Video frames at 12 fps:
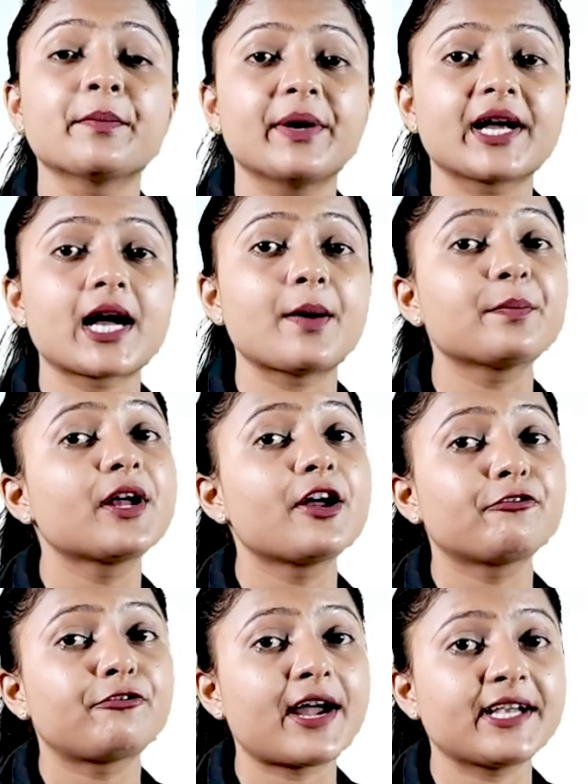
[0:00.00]
become
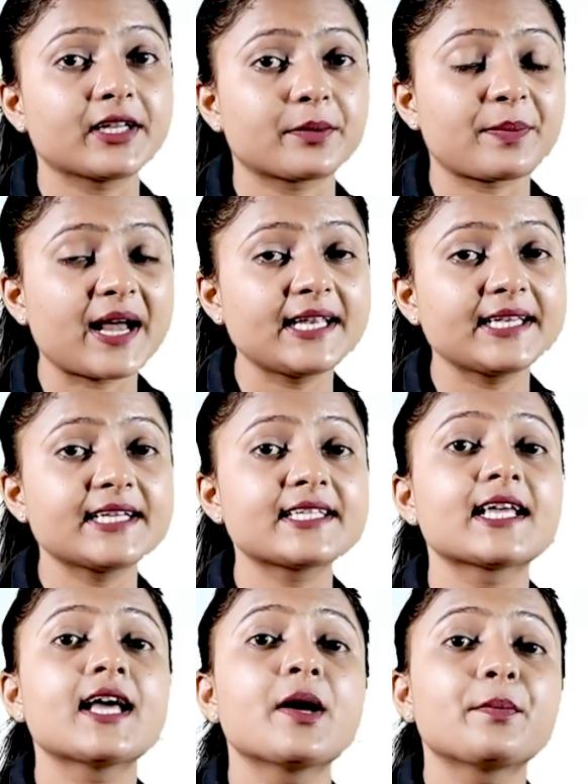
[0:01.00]
fighter
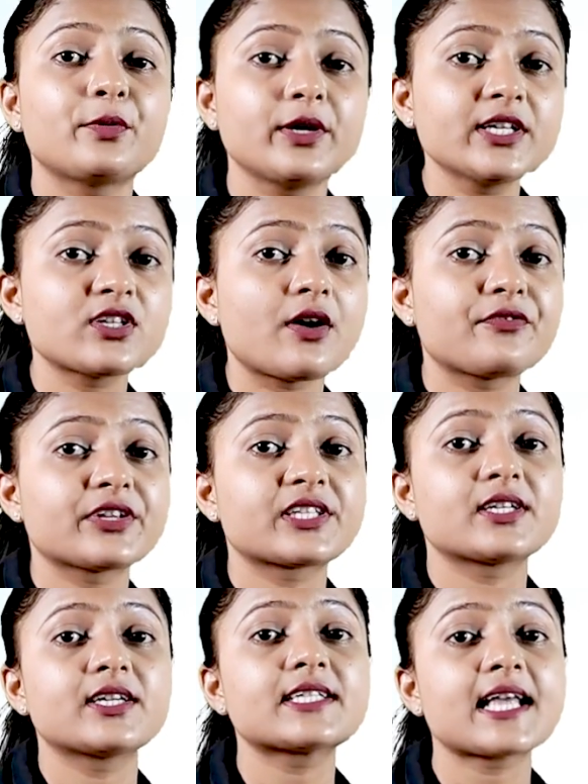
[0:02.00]
pilots, police
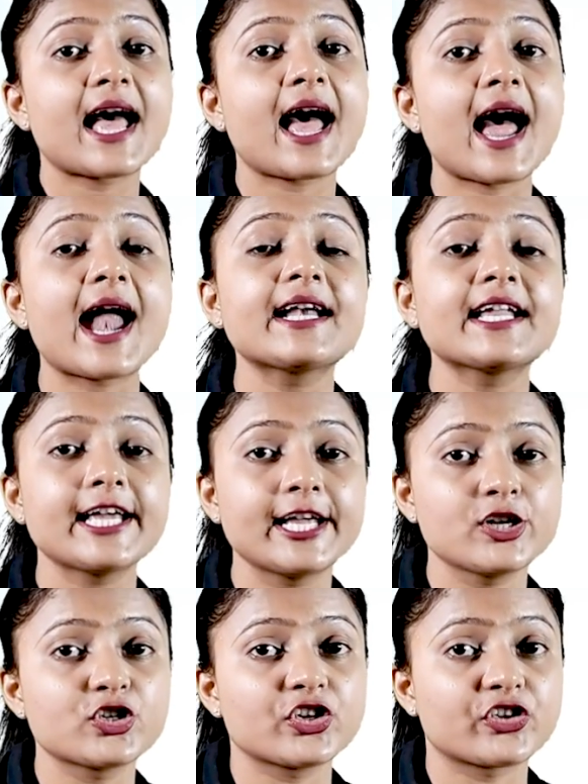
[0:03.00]
officers, and
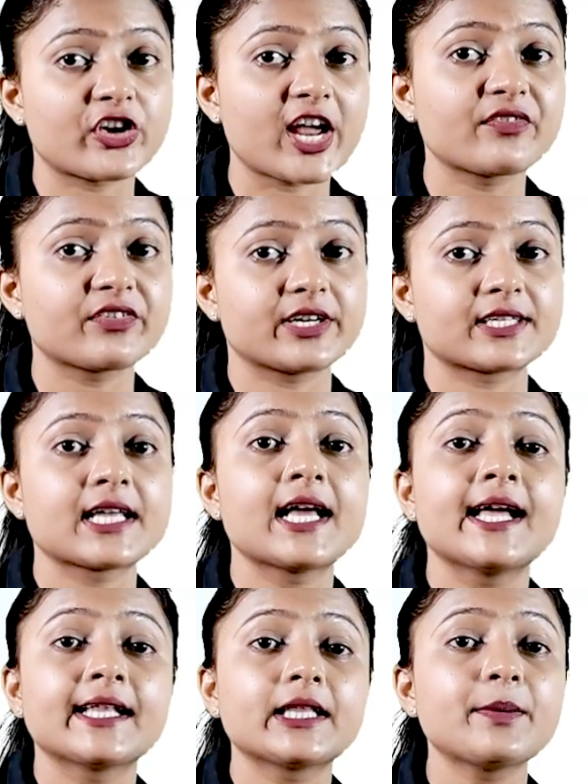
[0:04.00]
engine drivers.
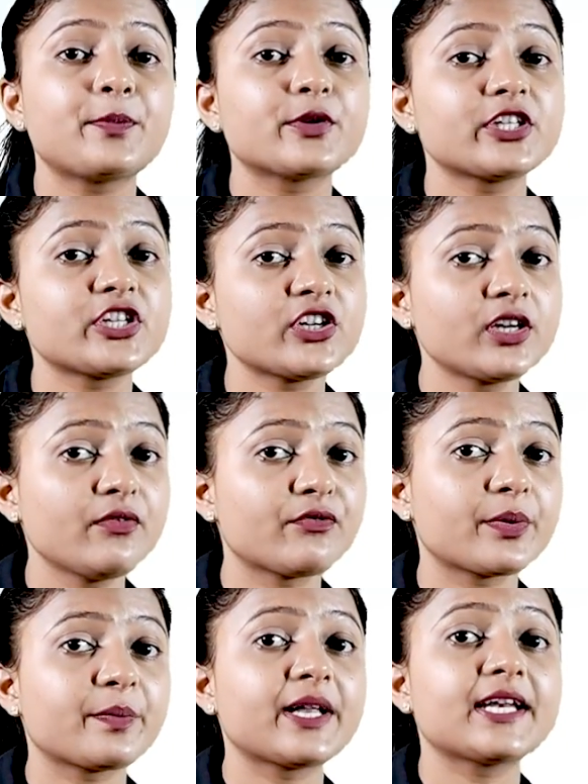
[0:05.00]
The position of
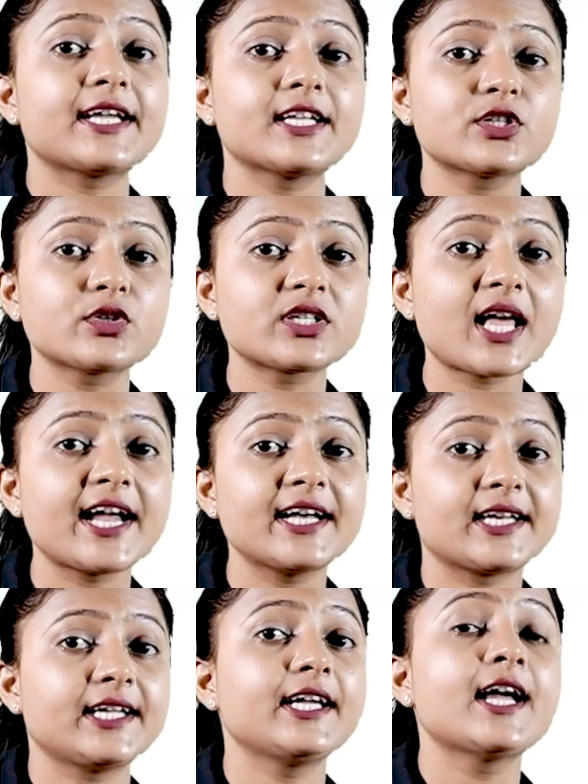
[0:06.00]
women in
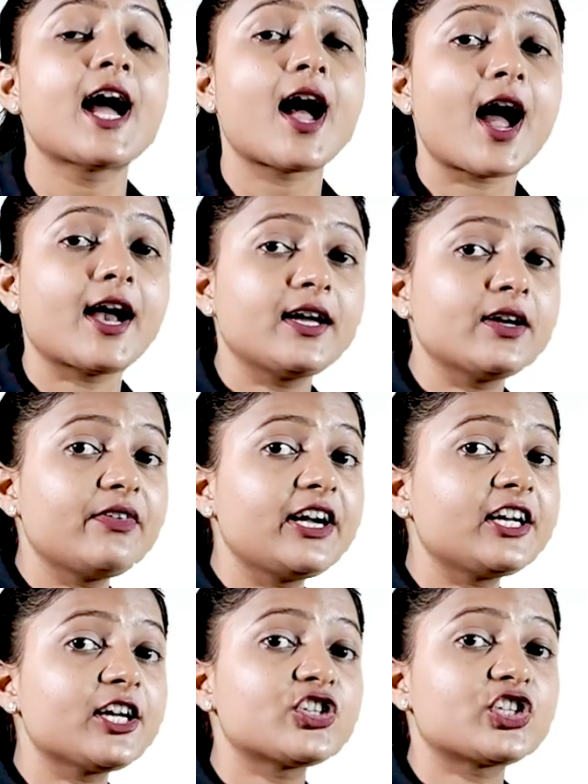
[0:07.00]
society
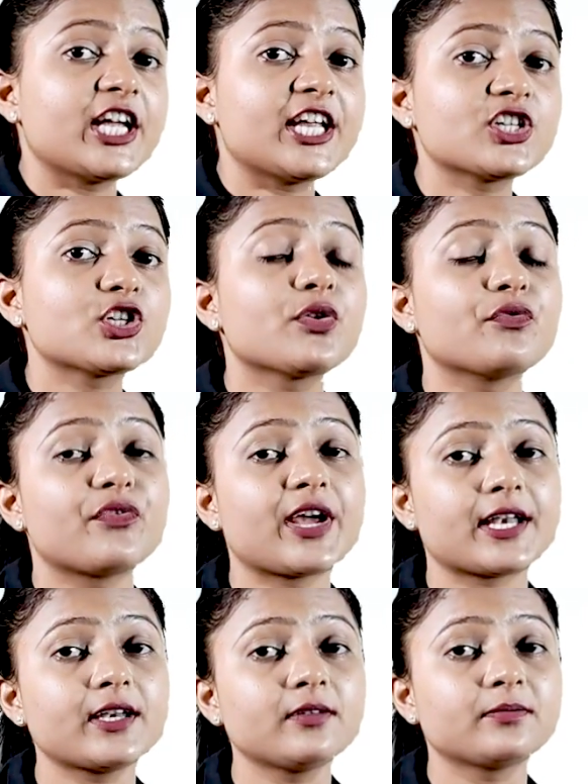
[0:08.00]
underwent a change
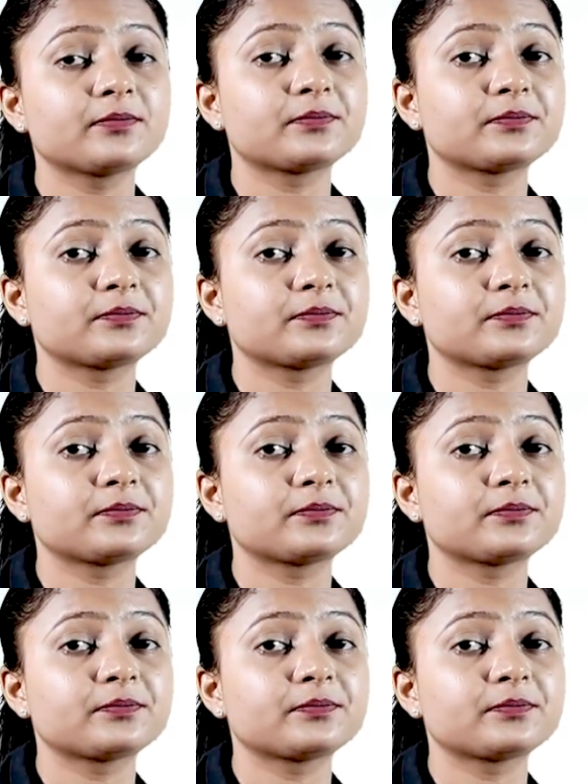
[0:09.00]
when